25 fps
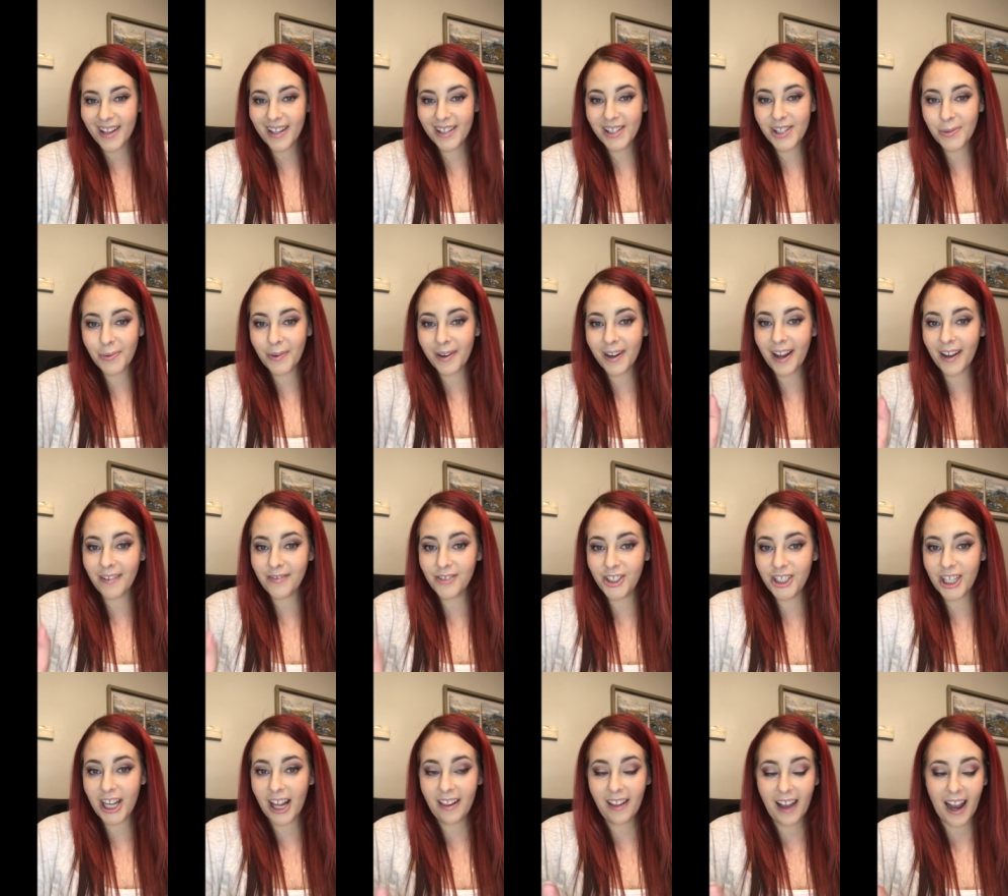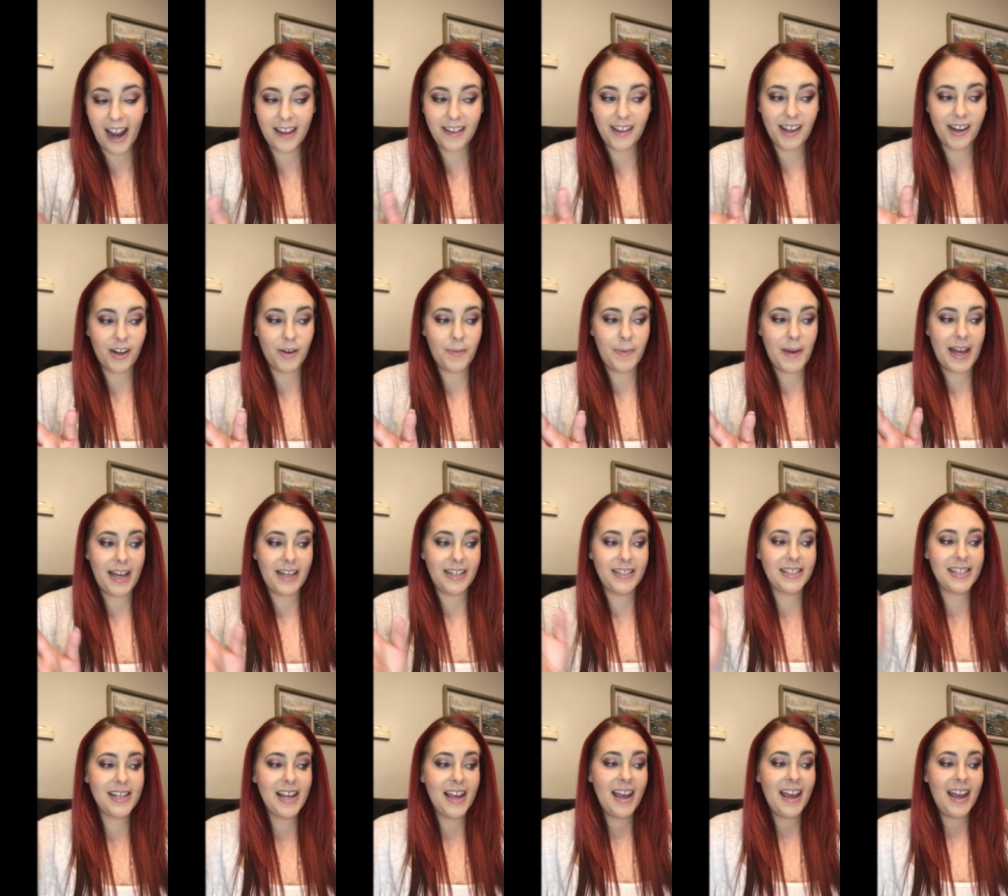So we're gonna have gel eyeliner
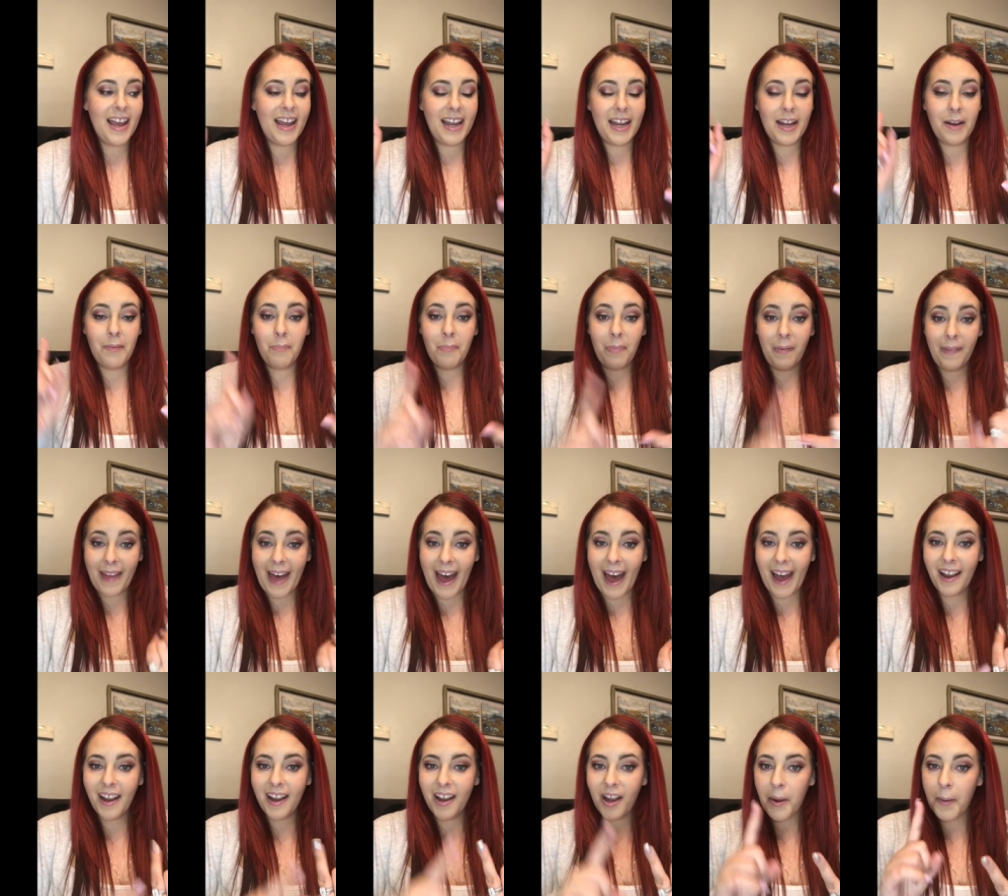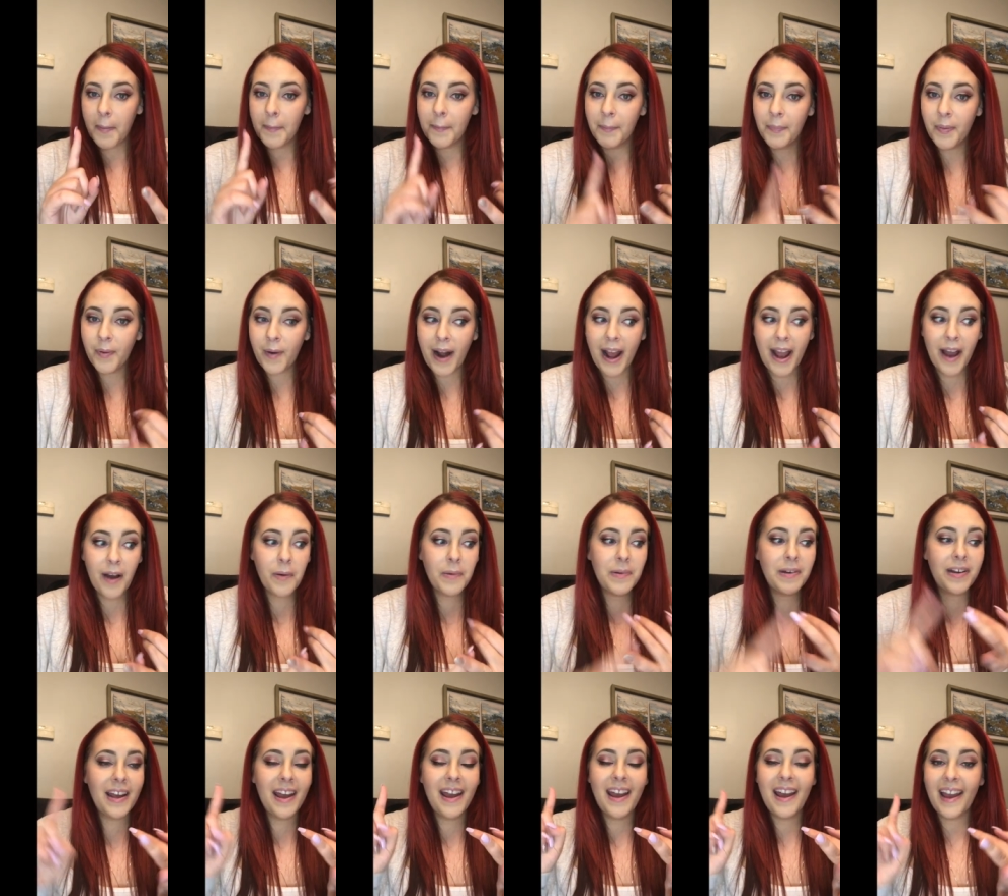pens in black,
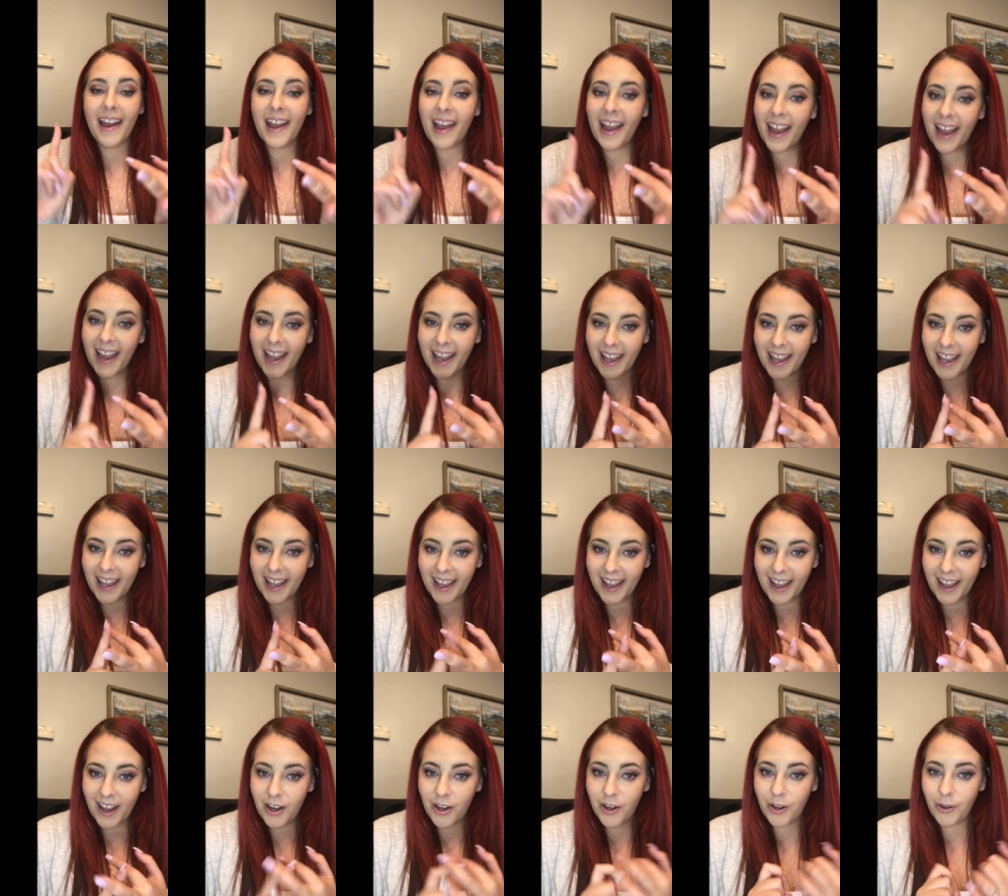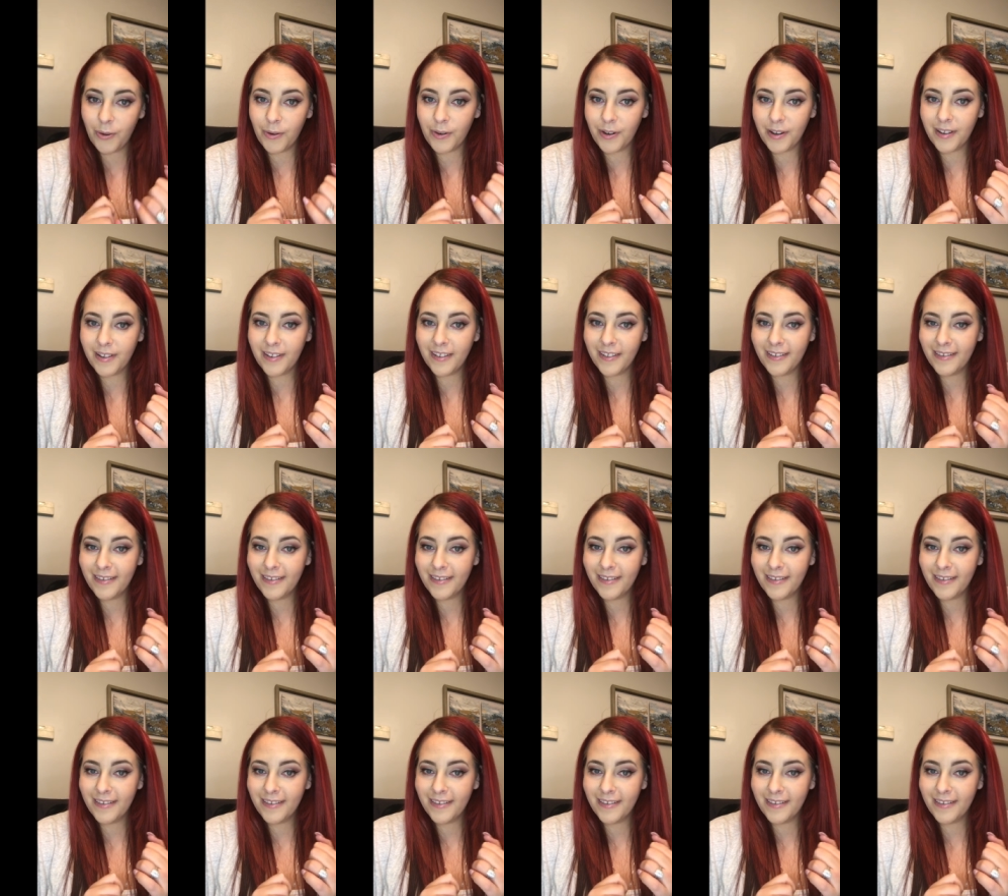brown, and nude.